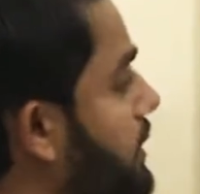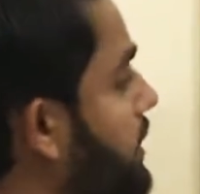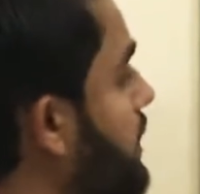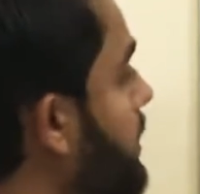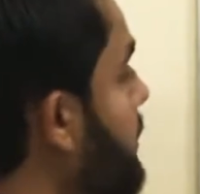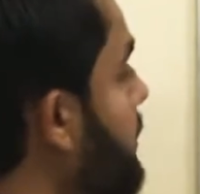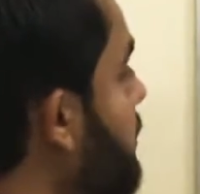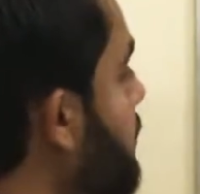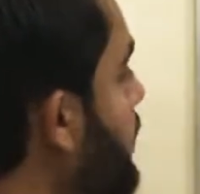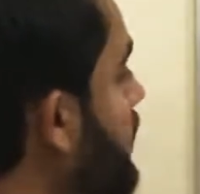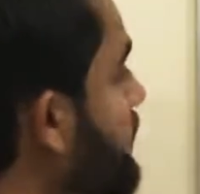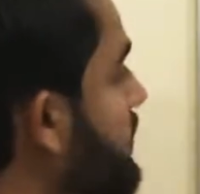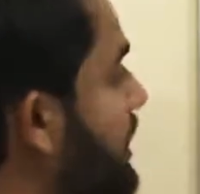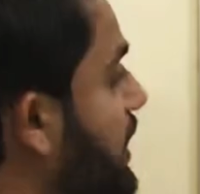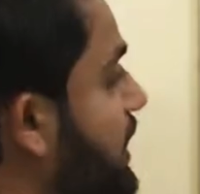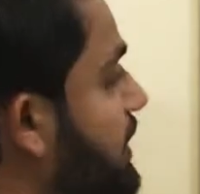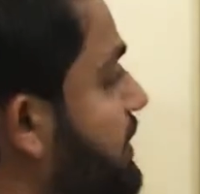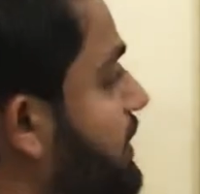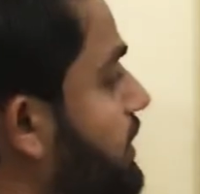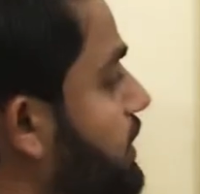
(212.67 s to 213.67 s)
the number is
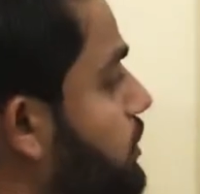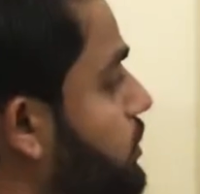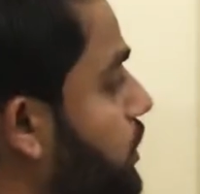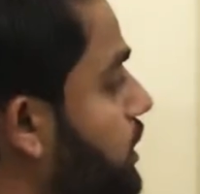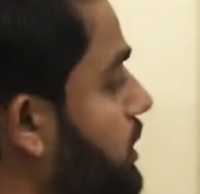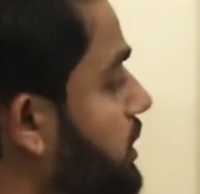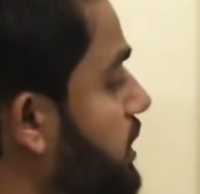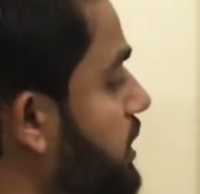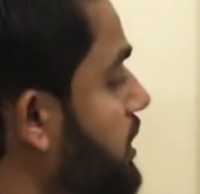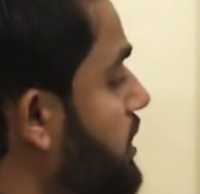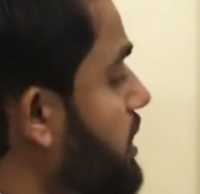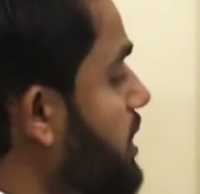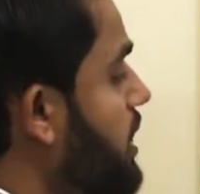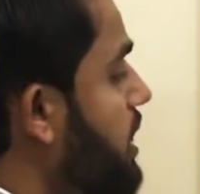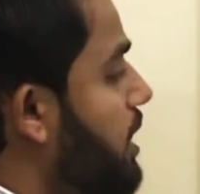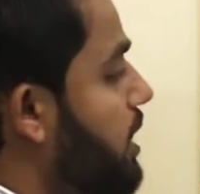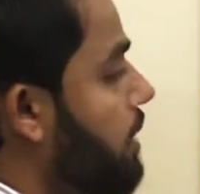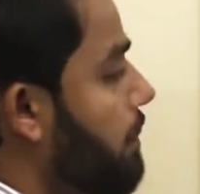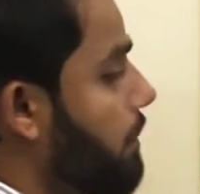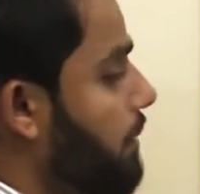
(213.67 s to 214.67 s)
less than 20,
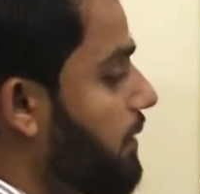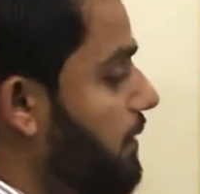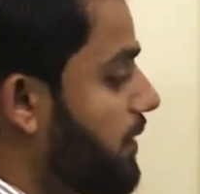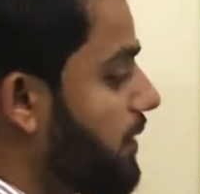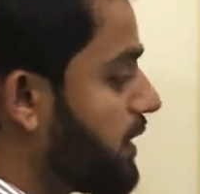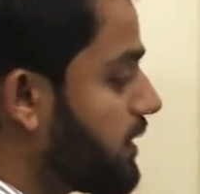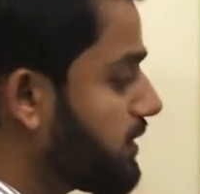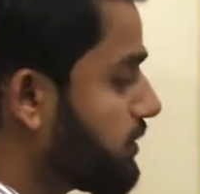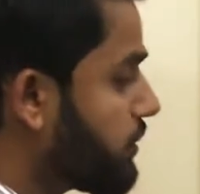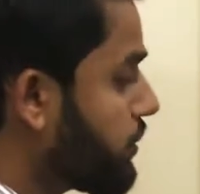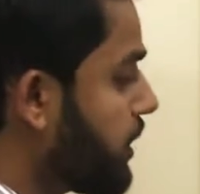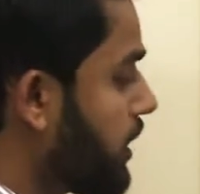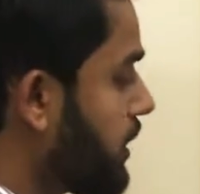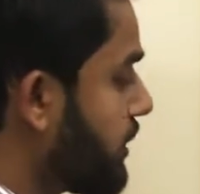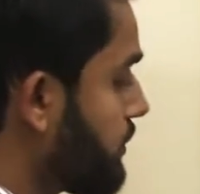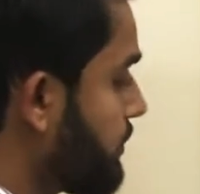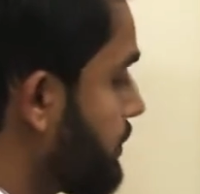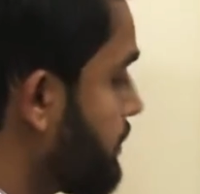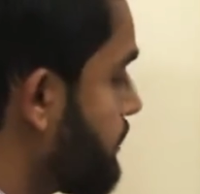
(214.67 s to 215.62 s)
a perfect square.